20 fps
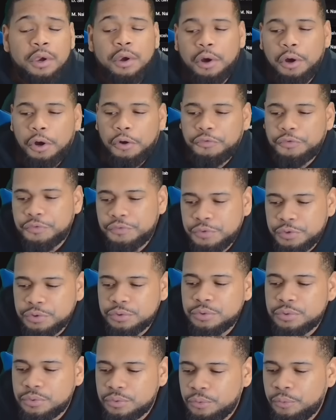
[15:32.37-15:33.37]
off of
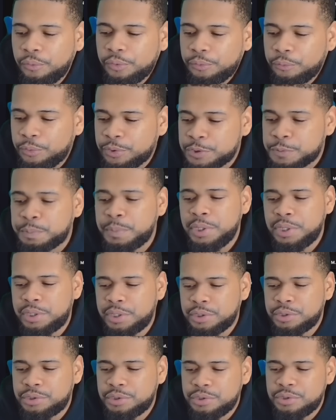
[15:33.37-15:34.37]
you when
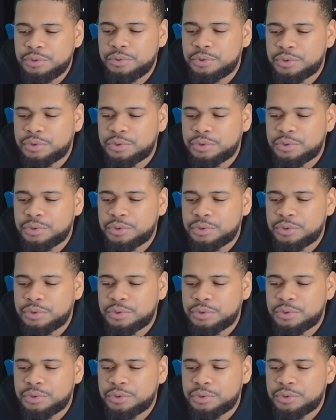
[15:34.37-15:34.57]
speaking to you.